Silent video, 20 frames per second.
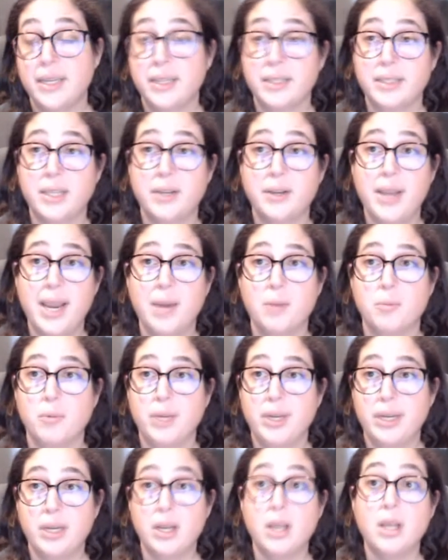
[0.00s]
So hey,
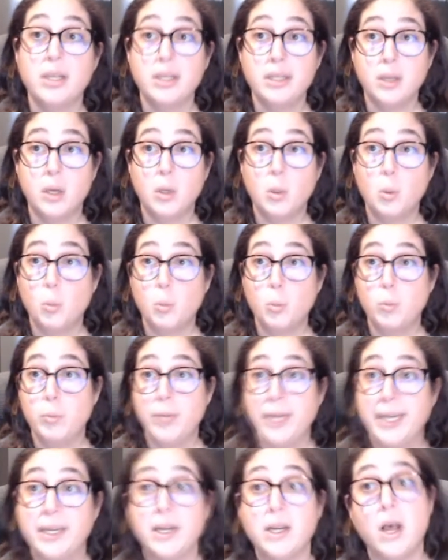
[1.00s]
we can
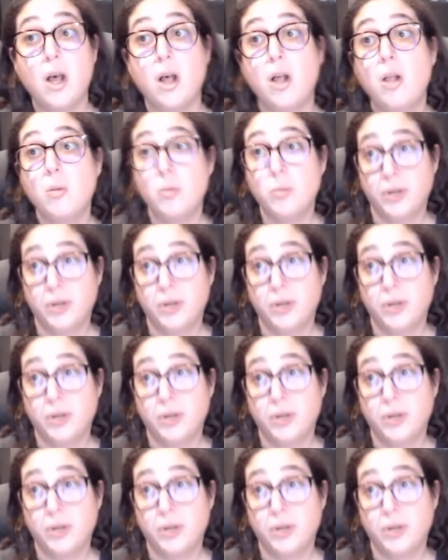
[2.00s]
all